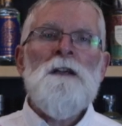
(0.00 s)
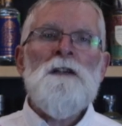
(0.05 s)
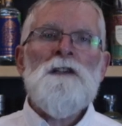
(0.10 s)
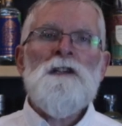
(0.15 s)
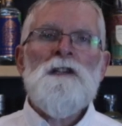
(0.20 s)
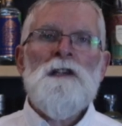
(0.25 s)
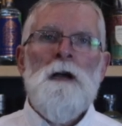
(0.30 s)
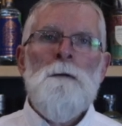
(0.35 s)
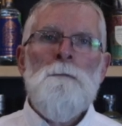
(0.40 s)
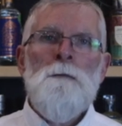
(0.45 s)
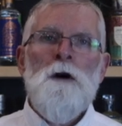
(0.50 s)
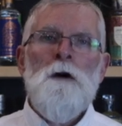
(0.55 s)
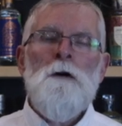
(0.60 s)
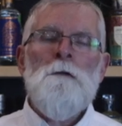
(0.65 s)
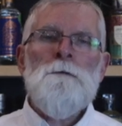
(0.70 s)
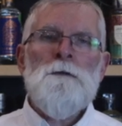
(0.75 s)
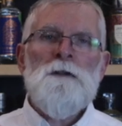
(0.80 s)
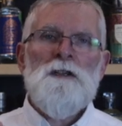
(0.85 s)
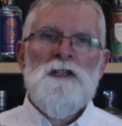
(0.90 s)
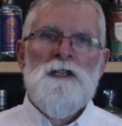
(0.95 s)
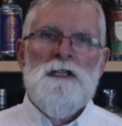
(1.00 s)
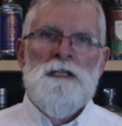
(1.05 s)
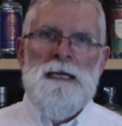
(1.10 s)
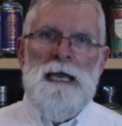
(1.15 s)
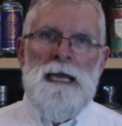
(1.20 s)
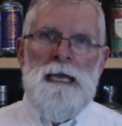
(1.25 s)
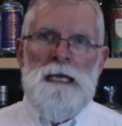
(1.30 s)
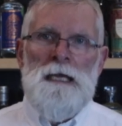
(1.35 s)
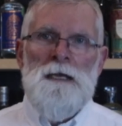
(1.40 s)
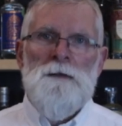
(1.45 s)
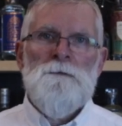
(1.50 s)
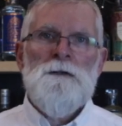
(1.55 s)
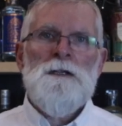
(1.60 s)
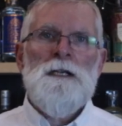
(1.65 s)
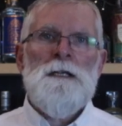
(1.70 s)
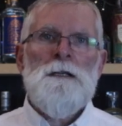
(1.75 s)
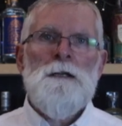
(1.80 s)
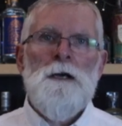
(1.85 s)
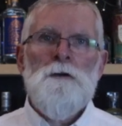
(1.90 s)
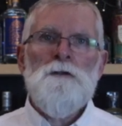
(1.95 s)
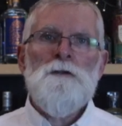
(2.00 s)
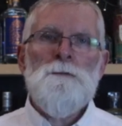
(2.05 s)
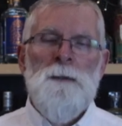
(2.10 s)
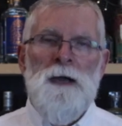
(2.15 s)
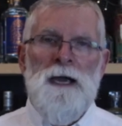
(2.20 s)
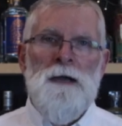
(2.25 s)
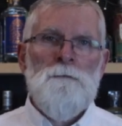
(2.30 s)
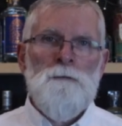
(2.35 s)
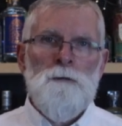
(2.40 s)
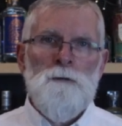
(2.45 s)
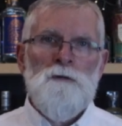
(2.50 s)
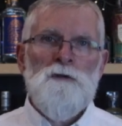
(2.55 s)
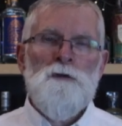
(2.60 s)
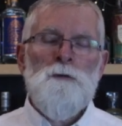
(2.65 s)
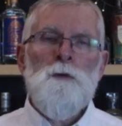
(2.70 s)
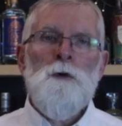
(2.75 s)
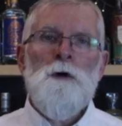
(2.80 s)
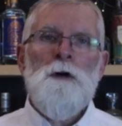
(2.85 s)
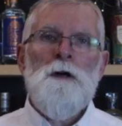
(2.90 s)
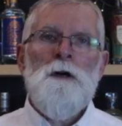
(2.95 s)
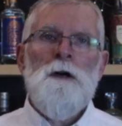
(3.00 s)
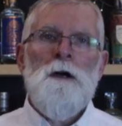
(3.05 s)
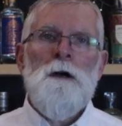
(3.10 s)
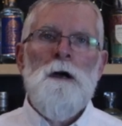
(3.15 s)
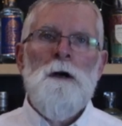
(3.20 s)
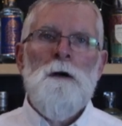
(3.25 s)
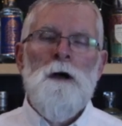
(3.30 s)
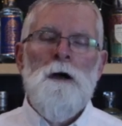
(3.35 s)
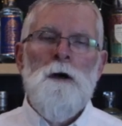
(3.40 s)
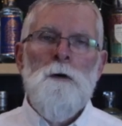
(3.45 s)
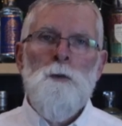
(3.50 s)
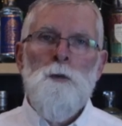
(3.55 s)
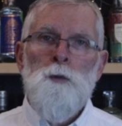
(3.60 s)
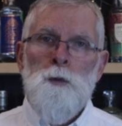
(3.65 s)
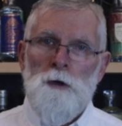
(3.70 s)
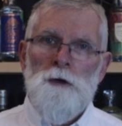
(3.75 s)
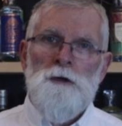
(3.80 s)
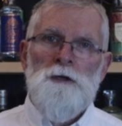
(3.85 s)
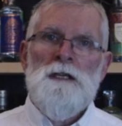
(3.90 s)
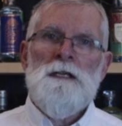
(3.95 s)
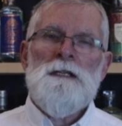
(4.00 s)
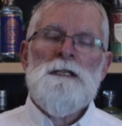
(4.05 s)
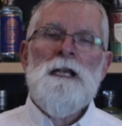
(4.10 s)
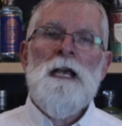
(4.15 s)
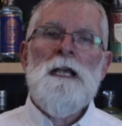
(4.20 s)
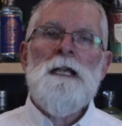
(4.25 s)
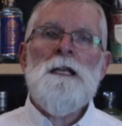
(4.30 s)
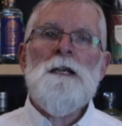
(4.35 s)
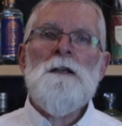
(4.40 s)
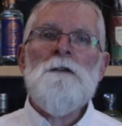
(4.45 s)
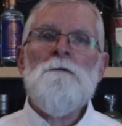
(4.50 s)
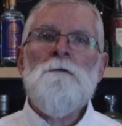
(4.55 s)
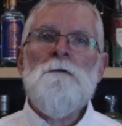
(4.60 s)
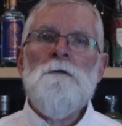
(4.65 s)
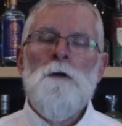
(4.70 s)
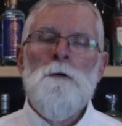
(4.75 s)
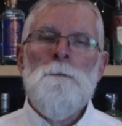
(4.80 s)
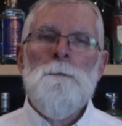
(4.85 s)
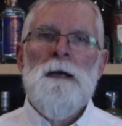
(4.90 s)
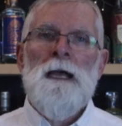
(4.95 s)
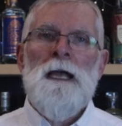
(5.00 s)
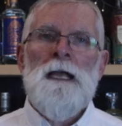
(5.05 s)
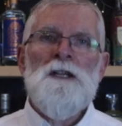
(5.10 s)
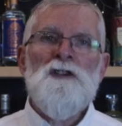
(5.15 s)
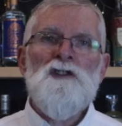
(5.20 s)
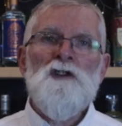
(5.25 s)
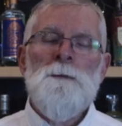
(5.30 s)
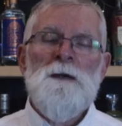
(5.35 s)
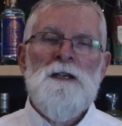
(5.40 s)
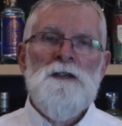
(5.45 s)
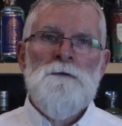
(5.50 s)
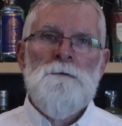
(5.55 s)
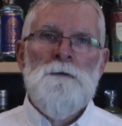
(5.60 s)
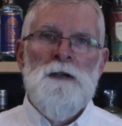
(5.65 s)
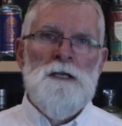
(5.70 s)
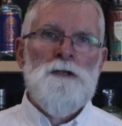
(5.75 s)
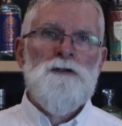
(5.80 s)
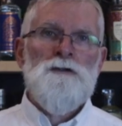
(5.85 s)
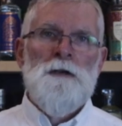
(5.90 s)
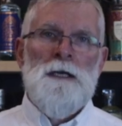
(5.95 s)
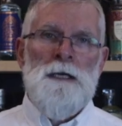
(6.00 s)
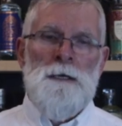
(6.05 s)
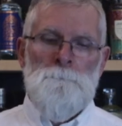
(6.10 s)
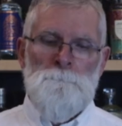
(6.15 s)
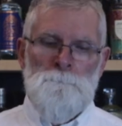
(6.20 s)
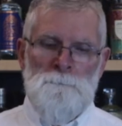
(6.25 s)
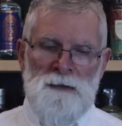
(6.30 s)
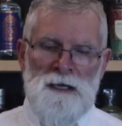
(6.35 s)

some of the staves in those barrels were uh, wood taken from HMS Victory.